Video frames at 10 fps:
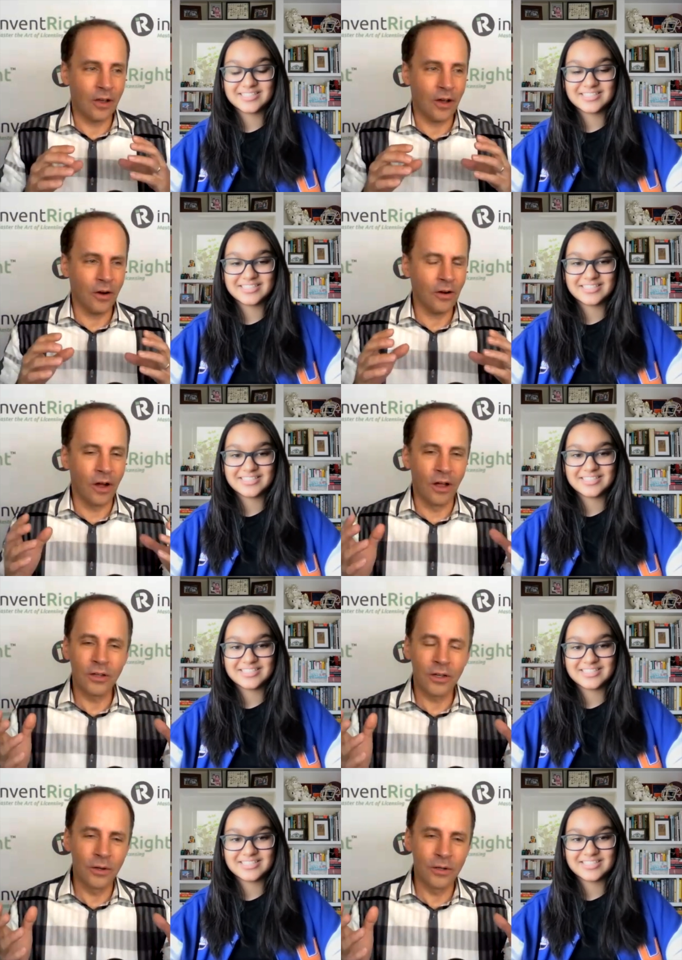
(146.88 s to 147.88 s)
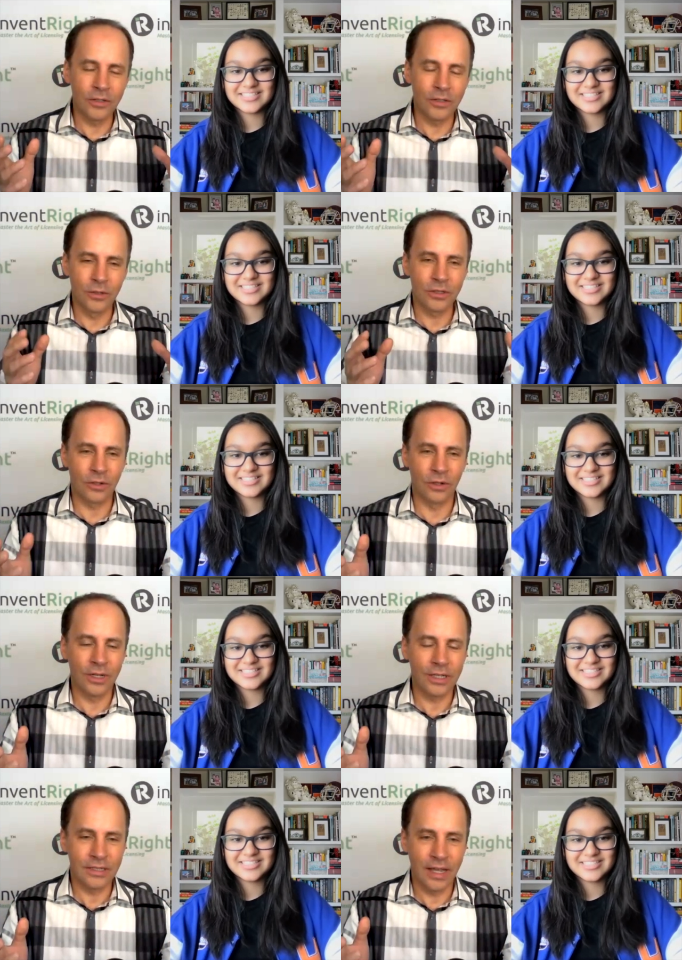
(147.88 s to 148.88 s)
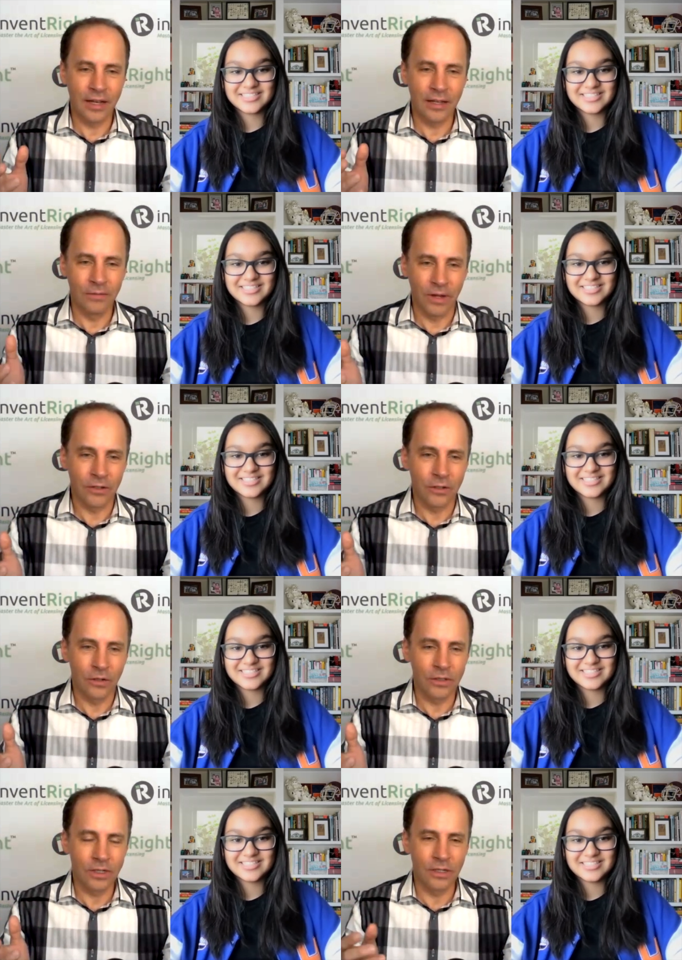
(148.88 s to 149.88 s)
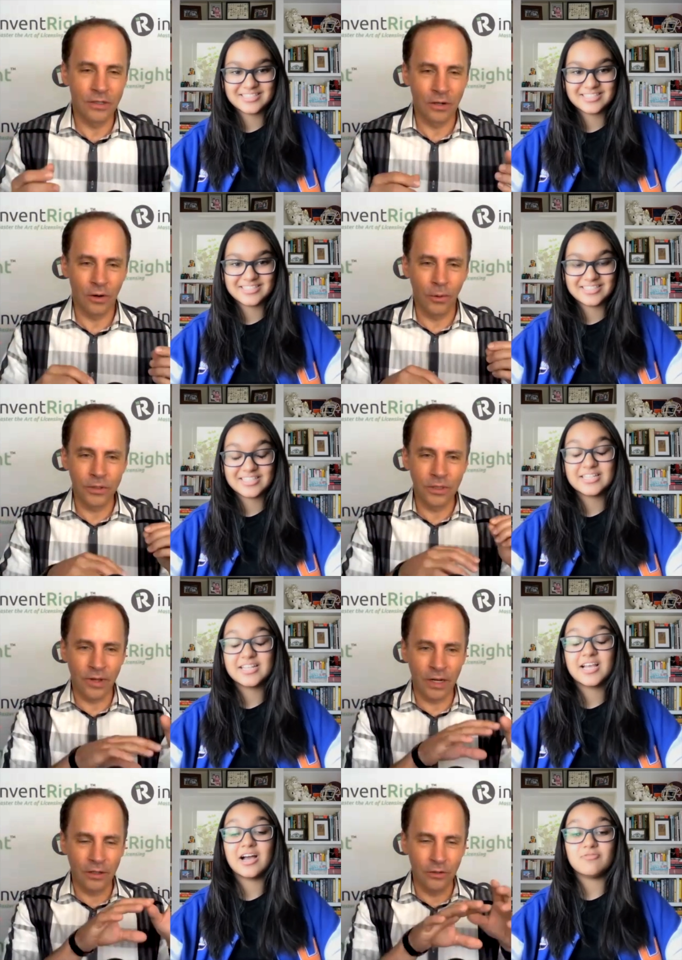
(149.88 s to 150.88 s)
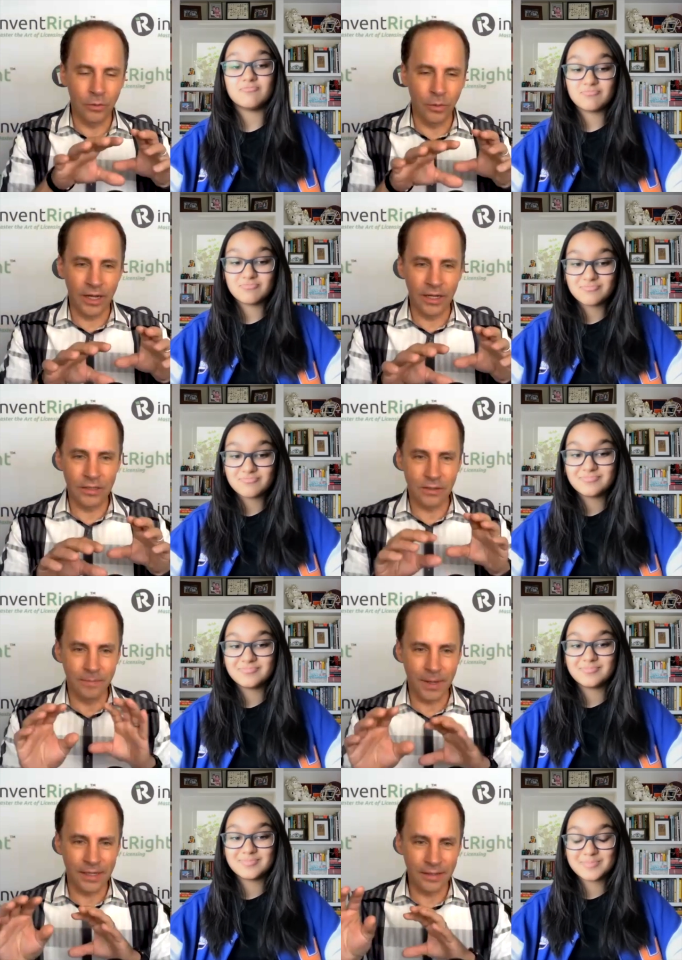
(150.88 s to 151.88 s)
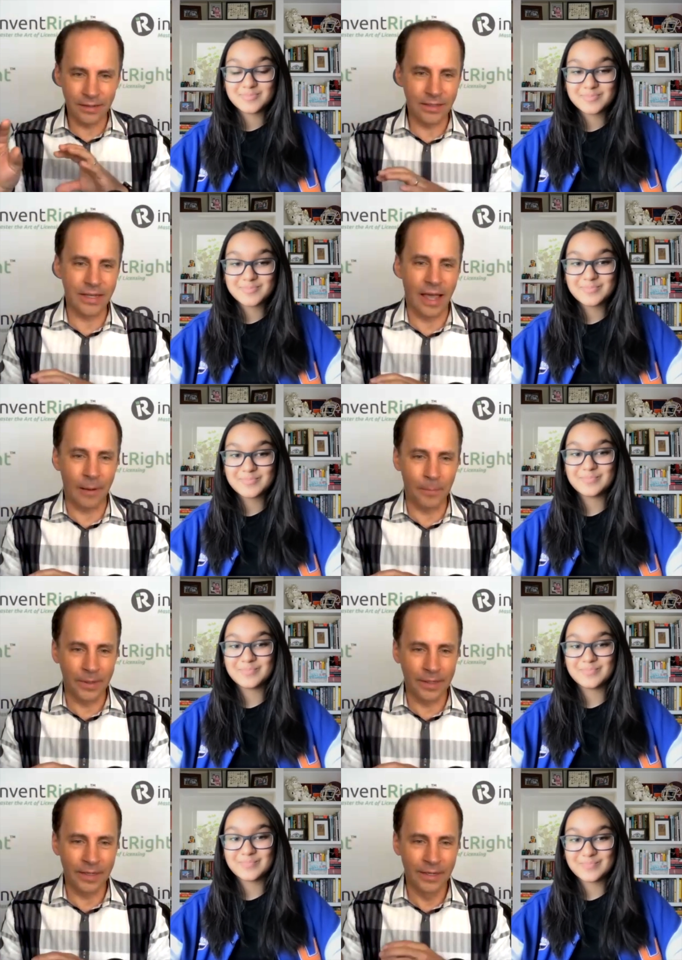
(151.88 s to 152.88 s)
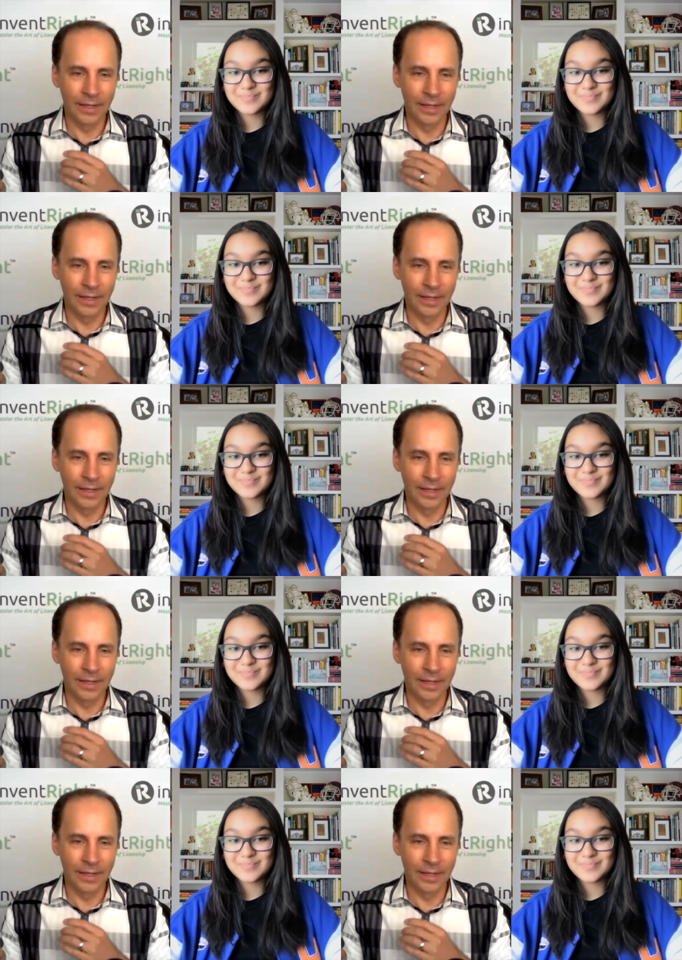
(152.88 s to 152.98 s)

Speaker 1: aren't all coders to a certain extent inventors? Because they're always inventing new ways of making things happen.